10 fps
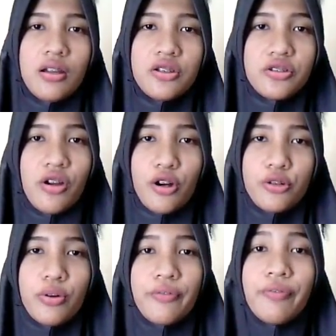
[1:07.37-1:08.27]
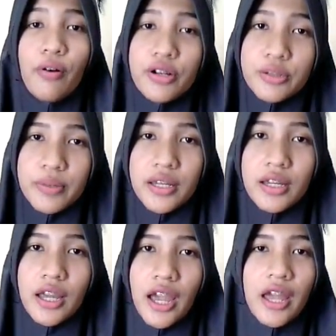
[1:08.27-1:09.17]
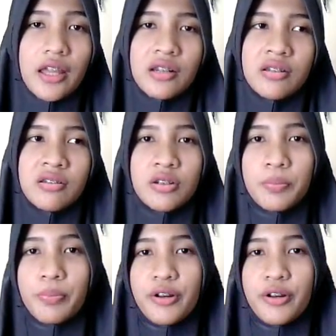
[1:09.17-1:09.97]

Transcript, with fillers: started to avoid me and